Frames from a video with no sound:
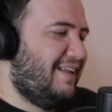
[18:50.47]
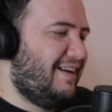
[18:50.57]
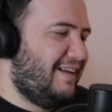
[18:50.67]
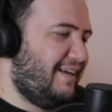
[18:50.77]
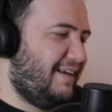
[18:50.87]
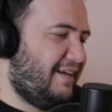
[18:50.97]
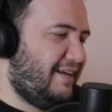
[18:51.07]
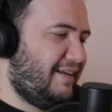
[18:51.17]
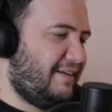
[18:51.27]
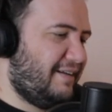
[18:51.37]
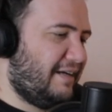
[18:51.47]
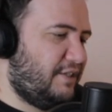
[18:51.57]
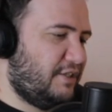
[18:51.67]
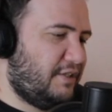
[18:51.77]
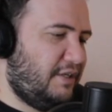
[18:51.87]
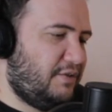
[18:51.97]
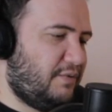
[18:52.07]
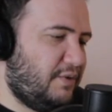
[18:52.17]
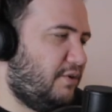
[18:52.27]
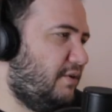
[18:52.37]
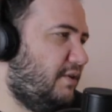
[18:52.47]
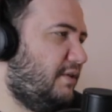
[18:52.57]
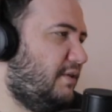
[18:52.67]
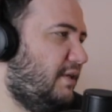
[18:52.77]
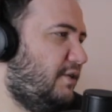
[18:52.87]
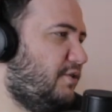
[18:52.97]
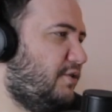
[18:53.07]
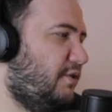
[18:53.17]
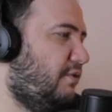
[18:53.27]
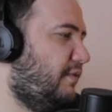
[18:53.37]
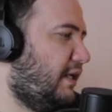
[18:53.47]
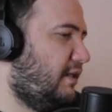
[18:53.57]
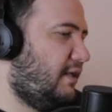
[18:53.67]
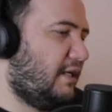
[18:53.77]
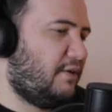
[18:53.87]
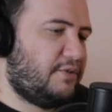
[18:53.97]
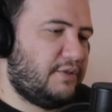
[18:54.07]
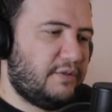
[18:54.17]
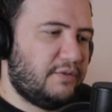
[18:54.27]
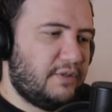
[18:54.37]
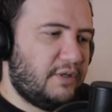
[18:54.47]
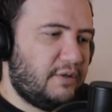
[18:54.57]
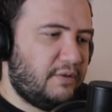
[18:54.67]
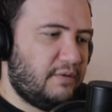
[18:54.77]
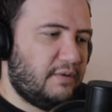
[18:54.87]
And I just need to record the intro and the outro, so